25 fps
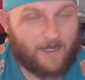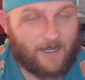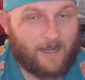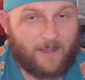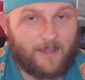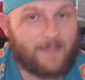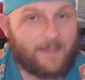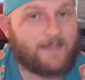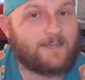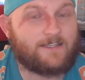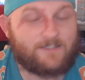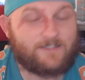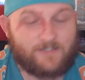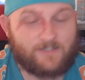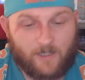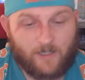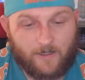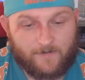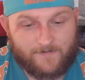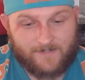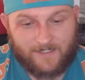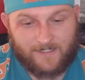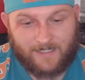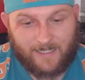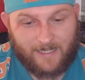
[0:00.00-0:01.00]
He
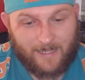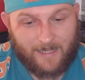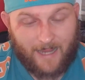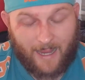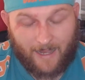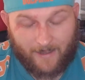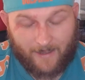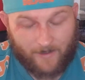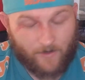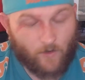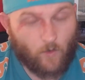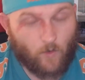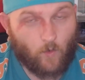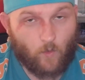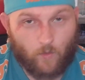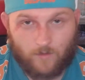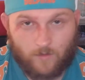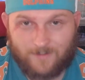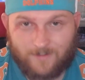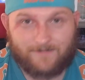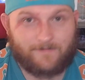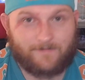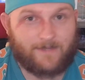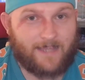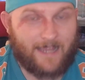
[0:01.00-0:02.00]
deserves it. He had an
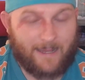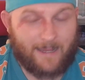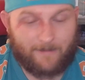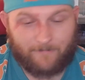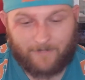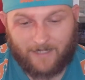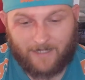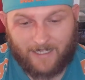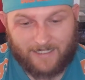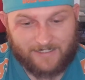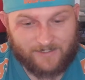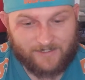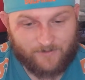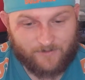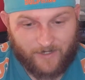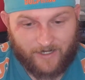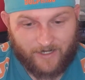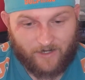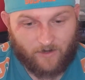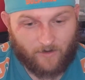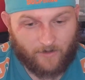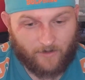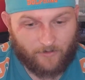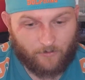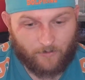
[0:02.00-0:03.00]
awesome game last
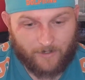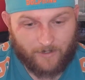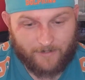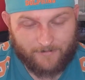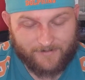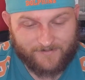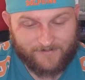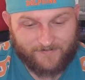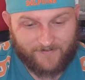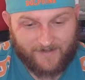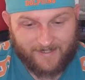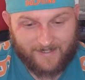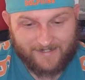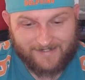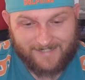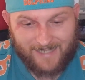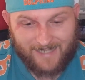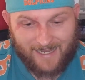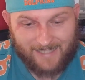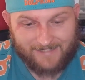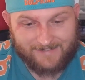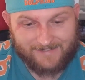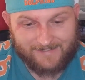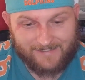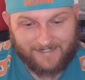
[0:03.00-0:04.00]
week. I thought he was
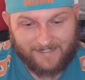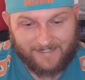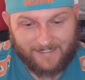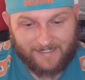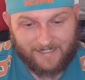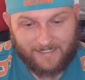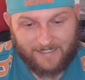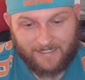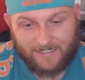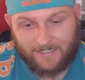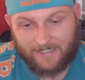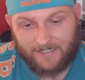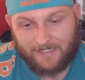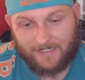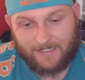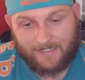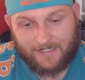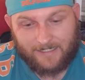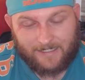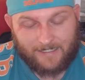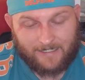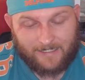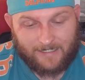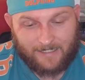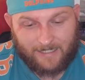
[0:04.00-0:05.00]
fantastic.
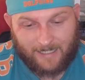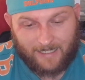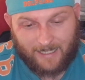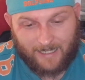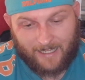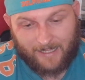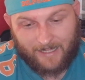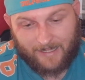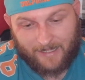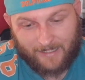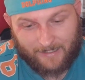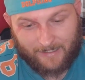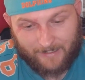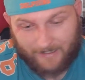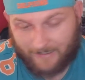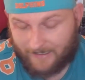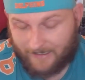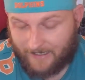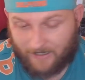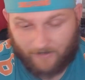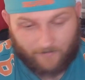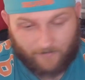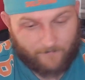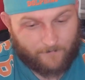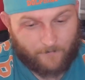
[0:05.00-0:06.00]

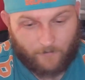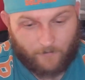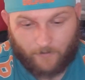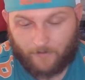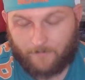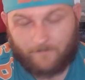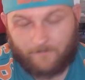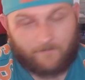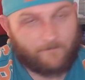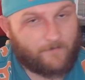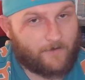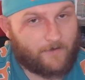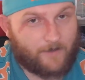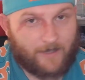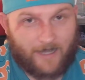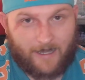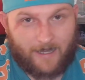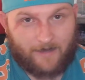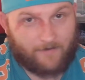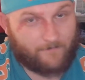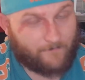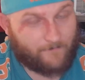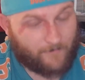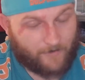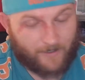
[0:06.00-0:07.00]
Kieran Foran,
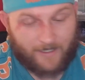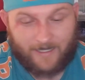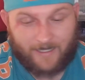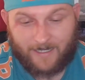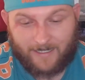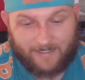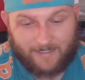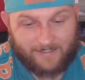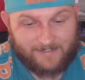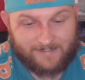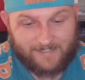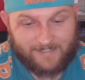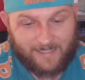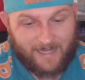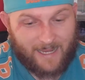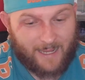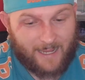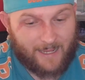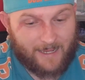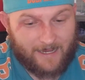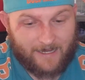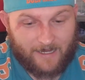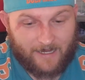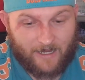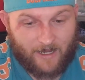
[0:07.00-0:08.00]
very, very keen to see how
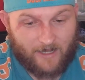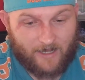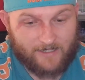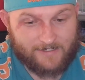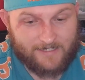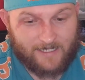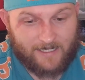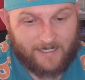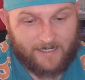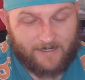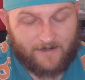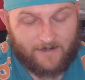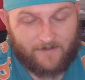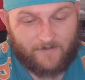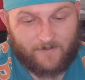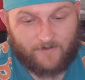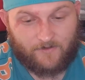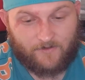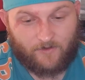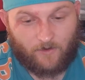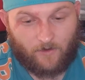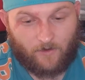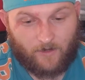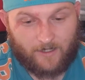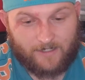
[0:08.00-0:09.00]
he goes in the
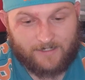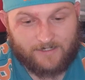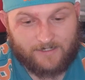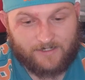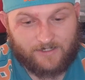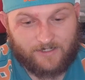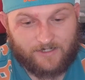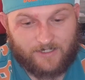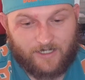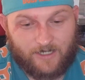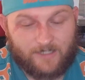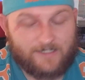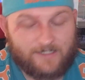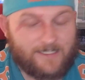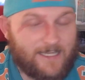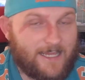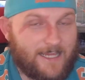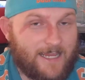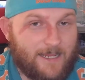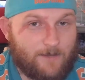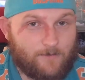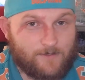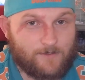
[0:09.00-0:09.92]
Titans jersey.